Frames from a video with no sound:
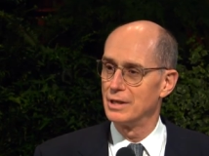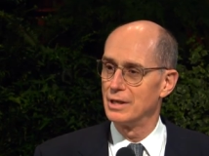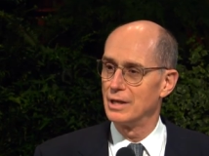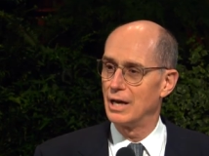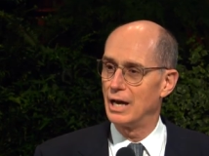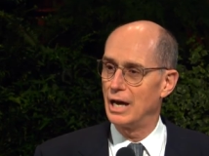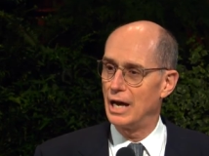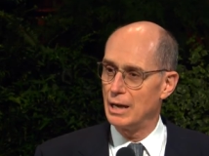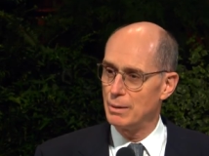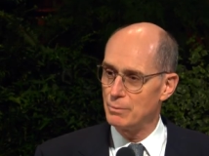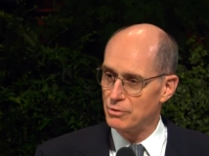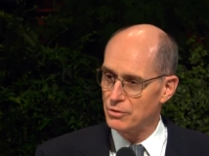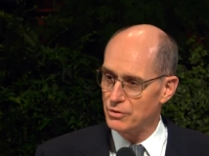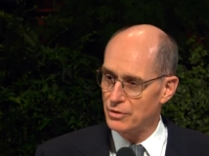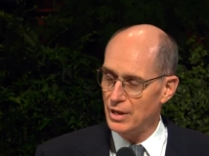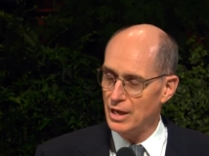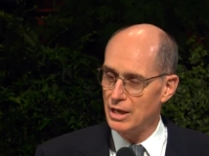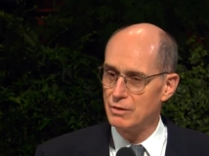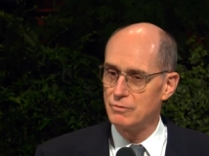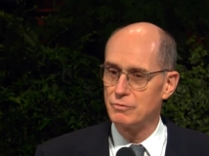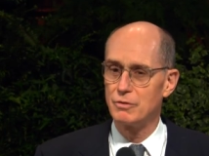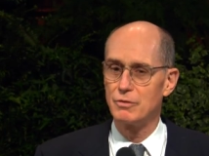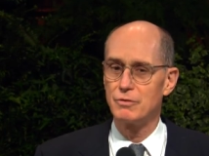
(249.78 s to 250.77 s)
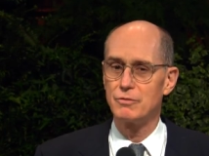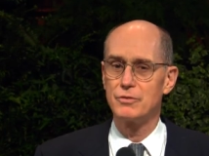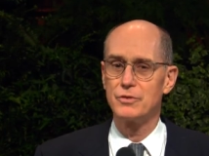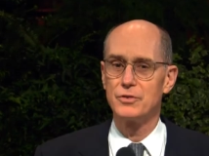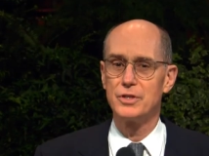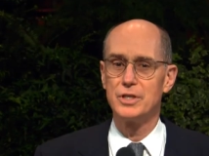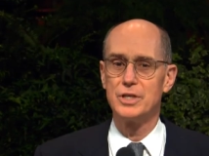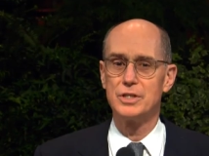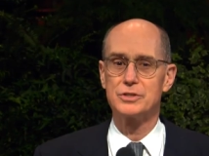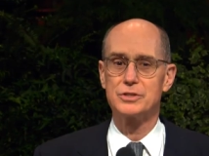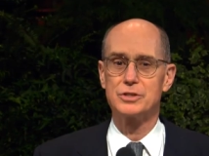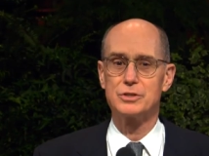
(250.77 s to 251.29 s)
I am thankful for
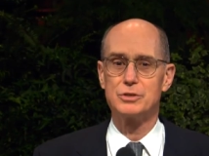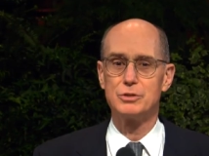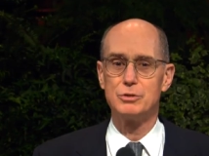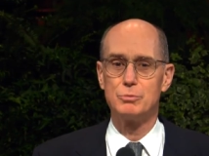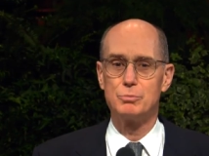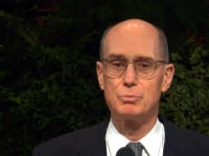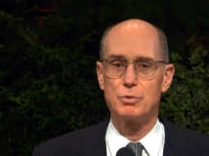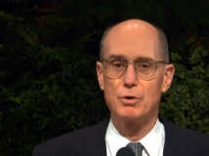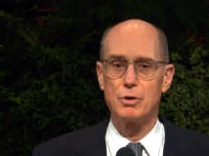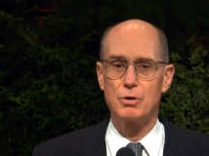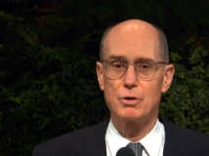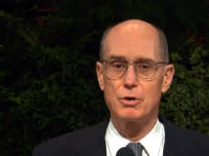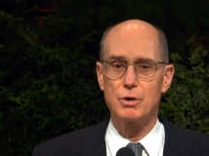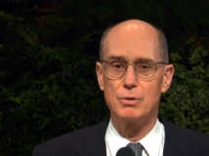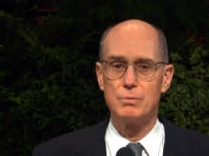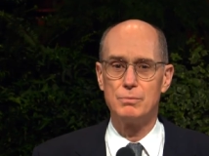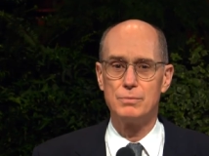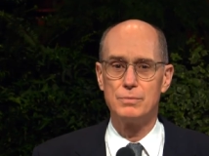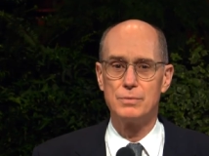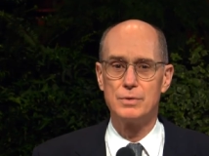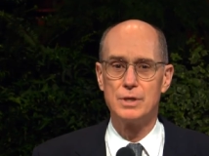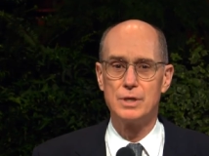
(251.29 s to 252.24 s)
the Institute program.